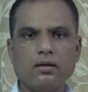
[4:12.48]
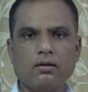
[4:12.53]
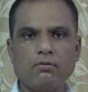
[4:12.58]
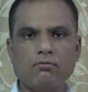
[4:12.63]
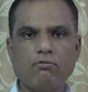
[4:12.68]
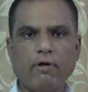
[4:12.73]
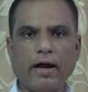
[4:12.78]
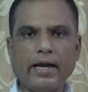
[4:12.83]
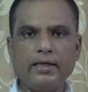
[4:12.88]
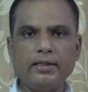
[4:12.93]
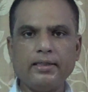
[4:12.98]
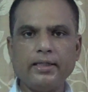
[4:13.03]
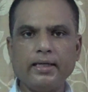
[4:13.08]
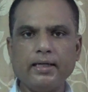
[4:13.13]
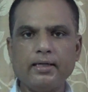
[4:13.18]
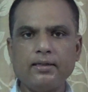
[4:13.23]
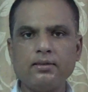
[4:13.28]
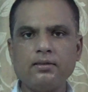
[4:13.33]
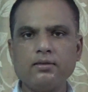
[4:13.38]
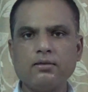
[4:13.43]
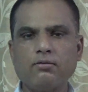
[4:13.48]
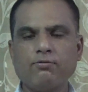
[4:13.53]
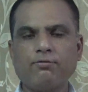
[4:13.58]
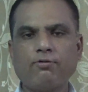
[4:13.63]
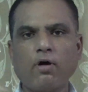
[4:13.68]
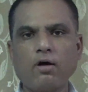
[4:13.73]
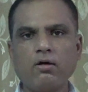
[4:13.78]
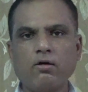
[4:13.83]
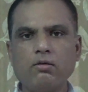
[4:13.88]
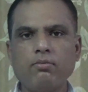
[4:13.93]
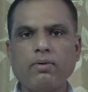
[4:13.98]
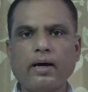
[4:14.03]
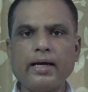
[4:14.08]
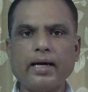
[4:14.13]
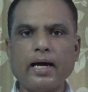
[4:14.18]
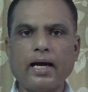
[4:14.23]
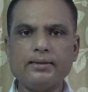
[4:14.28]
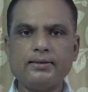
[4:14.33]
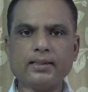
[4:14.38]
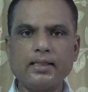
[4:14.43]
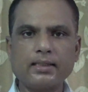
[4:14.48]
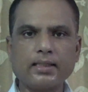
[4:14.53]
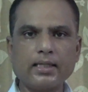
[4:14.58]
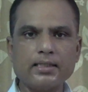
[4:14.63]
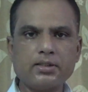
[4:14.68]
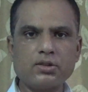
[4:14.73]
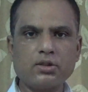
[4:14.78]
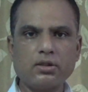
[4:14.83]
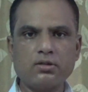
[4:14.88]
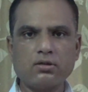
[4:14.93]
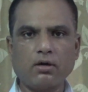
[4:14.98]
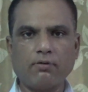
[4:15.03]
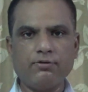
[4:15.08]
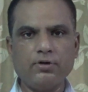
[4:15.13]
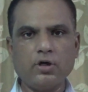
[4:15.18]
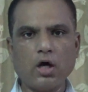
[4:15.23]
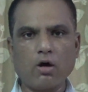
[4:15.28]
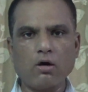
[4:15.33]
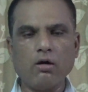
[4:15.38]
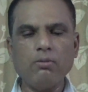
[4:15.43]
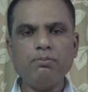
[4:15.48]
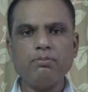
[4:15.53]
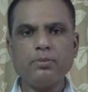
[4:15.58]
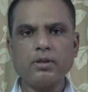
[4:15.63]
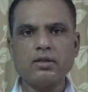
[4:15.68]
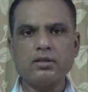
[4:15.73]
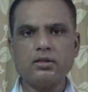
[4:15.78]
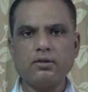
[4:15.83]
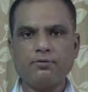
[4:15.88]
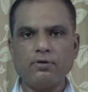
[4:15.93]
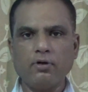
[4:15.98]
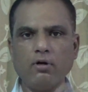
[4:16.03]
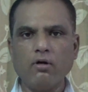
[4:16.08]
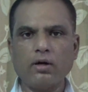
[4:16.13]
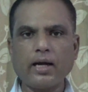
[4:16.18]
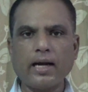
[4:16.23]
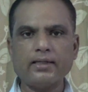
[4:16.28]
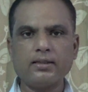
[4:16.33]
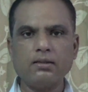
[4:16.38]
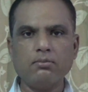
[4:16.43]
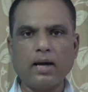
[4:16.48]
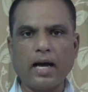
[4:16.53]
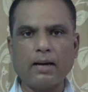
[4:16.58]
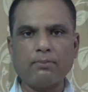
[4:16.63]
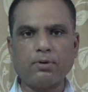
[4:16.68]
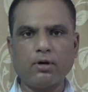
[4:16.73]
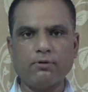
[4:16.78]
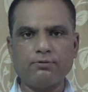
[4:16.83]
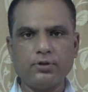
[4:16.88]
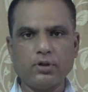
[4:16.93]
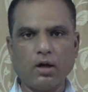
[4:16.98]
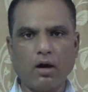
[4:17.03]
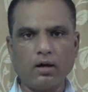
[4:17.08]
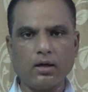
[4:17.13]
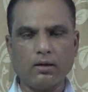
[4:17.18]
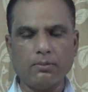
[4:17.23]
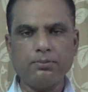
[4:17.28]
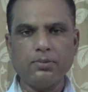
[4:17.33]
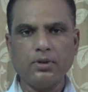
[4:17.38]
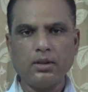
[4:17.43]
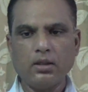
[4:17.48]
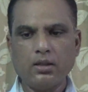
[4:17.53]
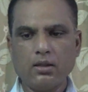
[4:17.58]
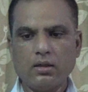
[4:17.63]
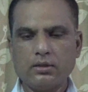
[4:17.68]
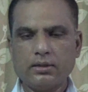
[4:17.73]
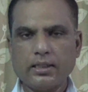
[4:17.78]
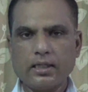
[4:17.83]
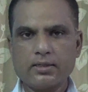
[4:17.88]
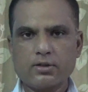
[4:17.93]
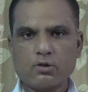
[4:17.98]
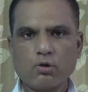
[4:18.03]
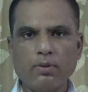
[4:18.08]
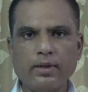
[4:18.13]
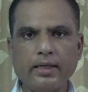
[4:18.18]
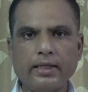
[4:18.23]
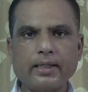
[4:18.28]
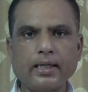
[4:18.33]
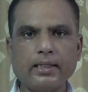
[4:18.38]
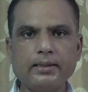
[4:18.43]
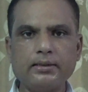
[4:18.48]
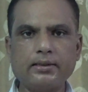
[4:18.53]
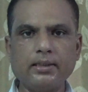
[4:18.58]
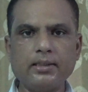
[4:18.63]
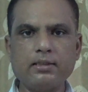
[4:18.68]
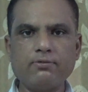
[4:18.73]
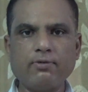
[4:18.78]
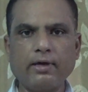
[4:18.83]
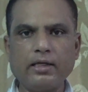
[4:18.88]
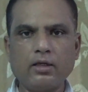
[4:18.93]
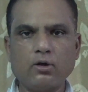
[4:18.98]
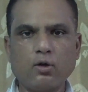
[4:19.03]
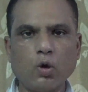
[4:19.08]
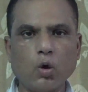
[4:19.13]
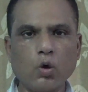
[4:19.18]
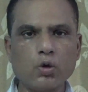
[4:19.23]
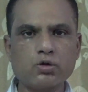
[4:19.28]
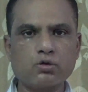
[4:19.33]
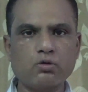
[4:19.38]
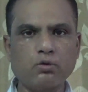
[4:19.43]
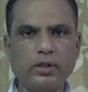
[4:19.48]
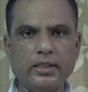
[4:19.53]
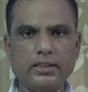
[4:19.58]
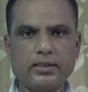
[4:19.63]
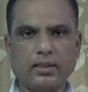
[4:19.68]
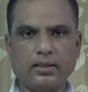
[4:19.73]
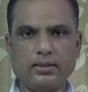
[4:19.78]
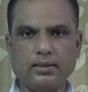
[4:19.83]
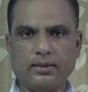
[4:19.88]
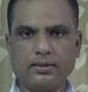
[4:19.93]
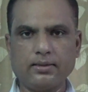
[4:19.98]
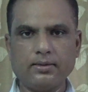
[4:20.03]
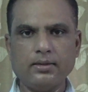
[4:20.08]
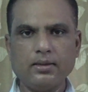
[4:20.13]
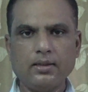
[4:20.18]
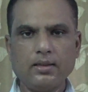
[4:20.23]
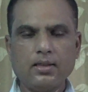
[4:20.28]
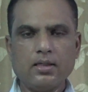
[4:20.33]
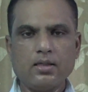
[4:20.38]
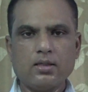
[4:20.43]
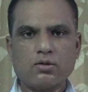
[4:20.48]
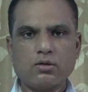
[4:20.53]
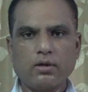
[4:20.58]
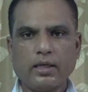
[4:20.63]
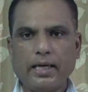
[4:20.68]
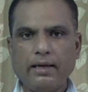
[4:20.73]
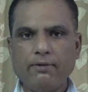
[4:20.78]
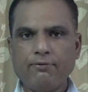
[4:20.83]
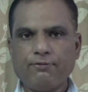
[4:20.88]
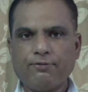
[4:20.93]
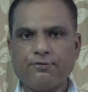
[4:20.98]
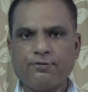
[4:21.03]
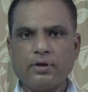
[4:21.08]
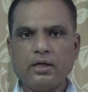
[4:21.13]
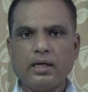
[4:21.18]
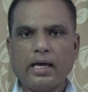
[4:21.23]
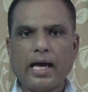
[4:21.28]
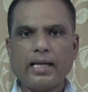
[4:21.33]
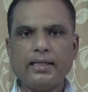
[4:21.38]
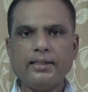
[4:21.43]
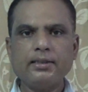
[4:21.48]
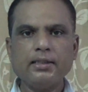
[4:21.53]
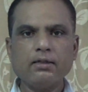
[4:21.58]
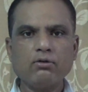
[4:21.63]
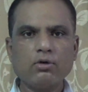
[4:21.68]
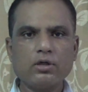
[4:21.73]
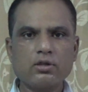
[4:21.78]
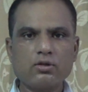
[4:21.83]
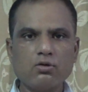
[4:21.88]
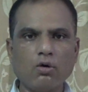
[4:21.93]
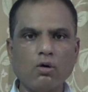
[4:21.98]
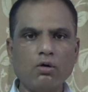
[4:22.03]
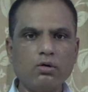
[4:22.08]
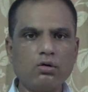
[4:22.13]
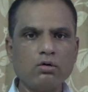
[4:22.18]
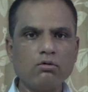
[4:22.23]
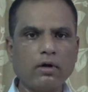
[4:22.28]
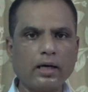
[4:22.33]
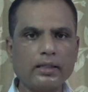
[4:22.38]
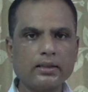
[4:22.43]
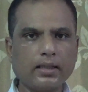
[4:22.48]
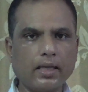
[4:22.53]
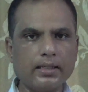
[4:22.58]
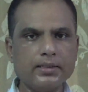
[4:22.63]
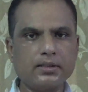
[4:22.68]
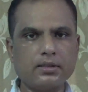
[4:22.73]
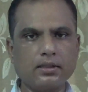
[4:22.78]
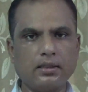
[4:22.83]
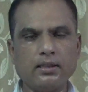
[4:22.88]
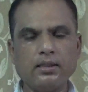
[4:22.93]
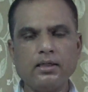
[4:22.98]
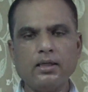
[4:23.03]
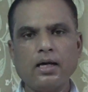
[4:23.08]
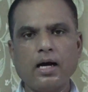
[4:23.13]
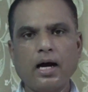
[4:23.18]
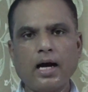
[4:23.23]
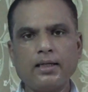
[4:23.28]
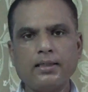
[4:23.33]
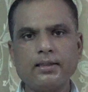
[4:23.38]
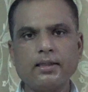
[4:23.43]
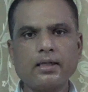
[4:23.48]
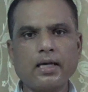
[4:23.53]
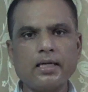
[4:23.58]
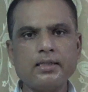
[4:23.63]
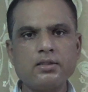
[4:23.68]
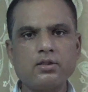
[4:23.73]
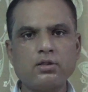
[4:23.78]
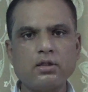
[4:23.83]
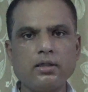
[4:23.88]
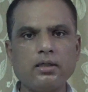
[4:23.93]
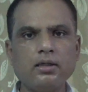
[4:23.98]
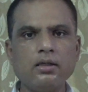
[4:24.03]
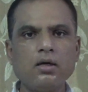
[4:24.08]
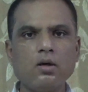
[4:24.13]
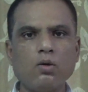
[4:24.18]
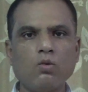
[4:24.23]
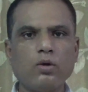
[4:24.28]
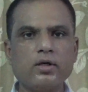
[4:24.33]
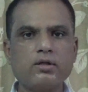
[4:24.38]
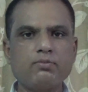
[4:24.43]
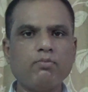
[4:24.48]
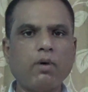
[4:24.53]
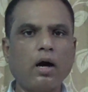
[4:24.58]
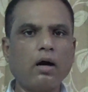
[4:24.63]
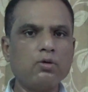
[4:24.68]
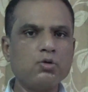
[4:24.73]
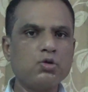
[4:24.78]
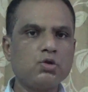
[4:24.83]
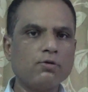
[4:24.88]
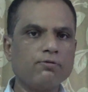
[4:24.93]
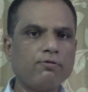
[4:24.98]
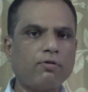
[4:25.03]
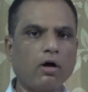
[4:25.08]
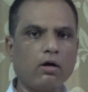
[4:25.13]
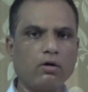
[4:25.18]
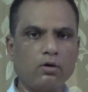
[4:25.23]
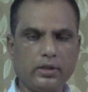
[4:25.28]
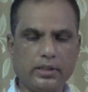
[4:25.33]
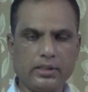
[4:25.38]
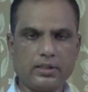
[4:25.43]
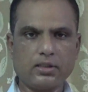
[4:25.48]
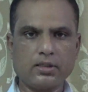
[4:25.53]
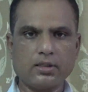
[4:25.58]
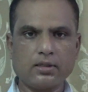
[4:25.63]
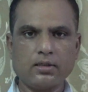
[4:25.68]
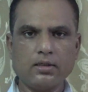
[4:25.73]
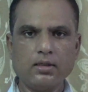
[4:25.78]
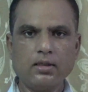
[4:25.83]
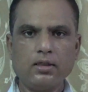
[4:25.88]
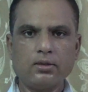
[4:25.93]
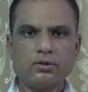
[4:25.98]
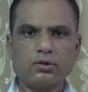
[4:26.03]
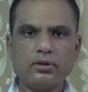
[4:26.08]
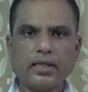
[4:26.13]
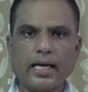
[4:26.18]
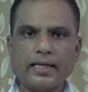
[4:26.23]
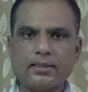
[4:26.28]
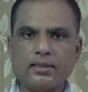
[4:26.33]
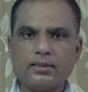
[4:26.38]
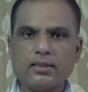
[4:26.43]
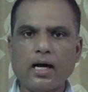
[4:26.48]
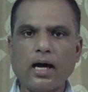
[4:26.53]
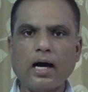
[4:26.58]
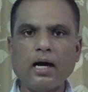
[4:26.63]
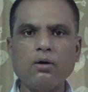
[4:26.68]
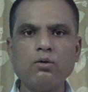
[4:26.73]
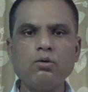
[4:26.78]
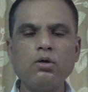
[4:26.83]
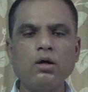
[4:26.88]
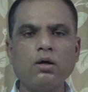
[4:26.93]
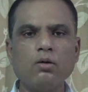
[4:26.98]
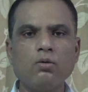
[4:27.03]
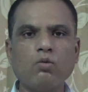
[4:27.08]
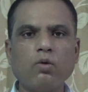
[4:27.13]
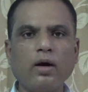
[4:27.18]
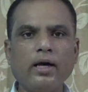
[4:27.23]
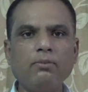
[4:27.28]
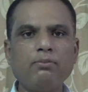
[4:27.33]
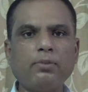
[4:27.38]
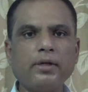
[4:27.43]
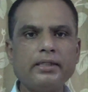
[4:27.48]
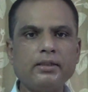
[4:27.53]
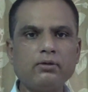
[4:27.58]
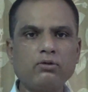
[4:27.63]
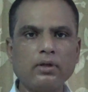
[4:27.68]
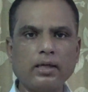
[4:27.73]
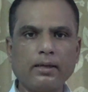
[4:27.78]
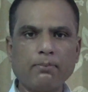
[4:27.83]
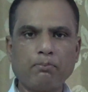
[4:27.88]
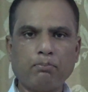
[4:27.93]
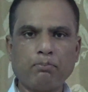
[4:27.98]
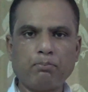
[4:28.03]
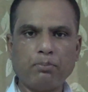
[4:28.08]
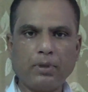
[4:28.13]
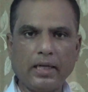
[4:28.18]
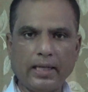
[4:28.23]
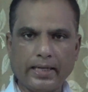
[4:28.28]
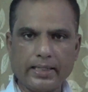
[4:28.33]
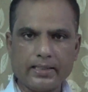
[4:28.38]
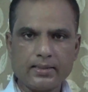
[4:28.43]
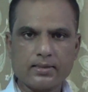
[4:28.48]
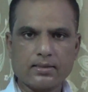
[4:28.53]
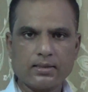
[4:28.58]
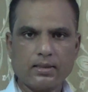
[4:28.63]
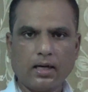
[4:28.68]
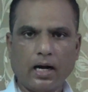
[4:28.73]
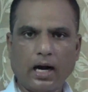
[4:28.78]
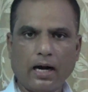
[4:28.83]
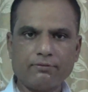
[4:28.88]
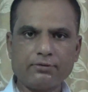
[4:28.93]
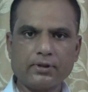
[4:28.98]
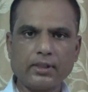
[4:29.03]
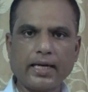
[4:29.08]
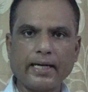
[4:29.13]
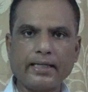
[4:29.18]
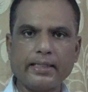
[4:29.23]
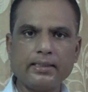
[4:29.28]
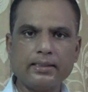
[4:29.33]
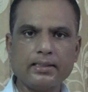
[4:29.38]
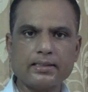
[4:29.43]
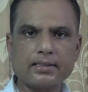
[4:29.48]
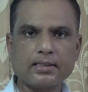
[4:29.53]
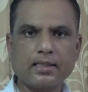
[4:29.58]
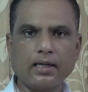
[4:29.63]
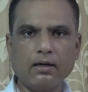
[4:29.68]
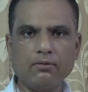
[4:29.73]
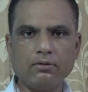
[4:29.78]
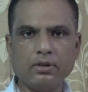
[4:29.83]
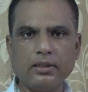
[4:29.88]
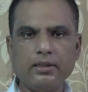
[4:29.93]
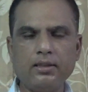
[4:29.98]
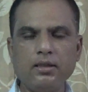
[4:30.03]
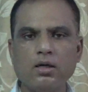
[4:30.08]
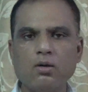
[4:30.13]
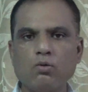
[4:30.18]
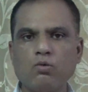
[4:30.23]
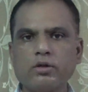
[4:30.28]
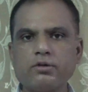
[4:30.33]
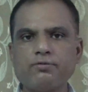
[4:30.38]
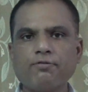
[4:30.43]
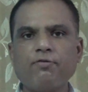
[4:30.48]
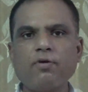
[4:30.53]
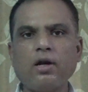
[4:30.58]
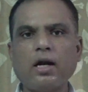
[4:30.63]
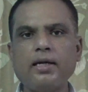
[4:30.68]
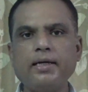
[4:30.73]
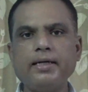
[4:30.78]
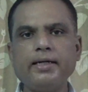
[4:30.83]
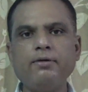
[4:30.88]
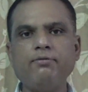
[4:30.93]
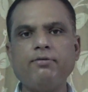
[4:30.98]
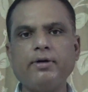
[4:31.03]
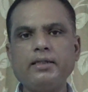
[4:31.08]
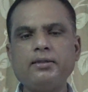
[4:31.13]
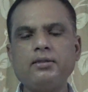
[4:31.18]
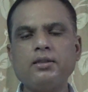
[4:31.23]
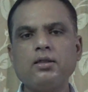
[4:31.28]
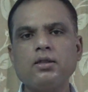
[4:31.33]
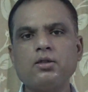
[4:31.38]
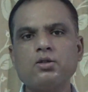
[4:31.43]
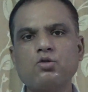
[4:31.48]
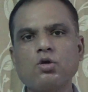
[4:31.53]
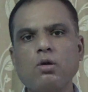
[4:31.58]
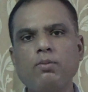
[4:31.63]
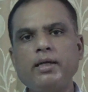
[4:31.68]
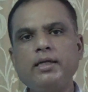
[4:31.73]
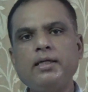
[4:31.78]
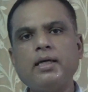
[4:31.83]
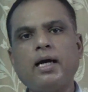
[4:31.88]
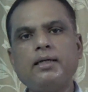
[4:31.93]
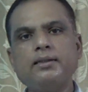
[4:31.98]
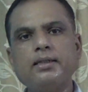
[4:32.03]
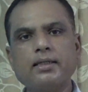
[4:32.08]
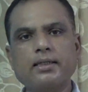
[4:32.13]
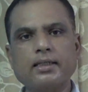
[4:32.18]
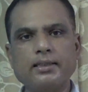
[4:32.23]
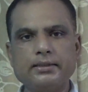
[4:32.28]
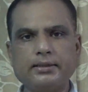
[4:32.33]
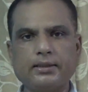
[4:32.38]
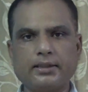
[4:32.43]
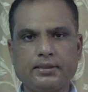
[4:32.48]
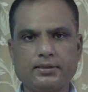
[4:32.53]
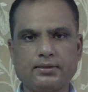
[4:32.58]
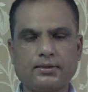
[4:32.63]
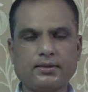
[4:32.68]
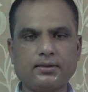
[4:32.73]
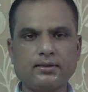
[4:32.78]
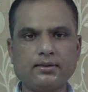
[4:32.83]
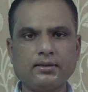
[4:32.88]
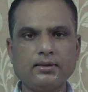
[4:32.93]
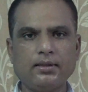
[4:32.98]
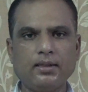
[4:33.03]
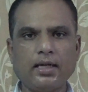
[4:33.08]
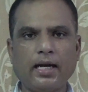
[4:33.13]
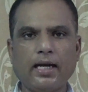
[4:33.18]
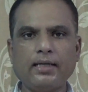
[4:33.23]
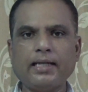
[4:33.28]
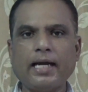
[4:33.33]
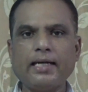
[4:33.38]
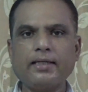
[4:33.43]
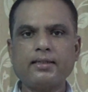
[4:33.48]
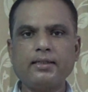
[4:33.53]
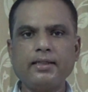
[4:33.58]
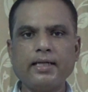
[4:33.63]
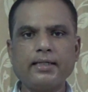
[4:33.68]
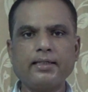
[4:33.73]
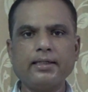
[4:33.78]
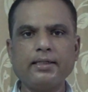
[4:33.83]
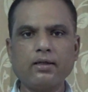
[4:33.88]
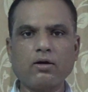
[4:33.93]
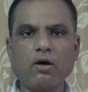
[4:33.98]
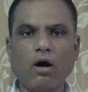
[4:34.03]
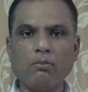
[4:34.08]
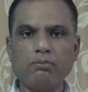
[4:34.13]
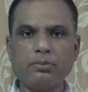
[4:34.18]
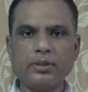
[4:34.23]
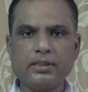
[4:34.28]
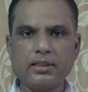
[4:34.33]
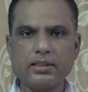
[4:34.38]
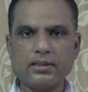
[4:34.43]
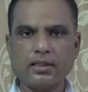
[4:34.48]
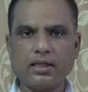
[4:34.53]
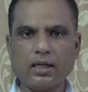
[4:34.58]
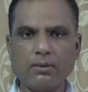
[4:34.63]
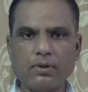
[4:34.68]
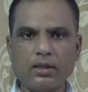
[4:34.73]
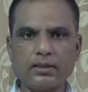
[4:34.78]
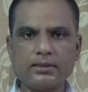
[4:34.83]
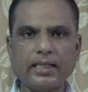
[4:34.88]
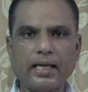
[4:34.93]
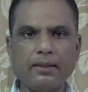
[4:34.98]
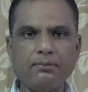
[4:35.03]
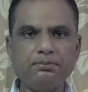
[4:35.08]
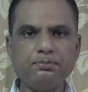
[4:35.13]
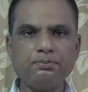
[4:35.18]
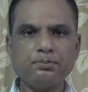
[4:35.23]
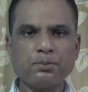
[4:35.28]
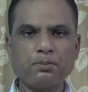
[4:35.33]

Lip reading: went there, followed by other countries of Europe, because if you look at the map of Europe, there are so many countries very close to each other. So if anything was known to one country, another country was bound to follow it. So that is how one particular place, after getting discovered, was flooded with so many other countries. And that created a competition among them,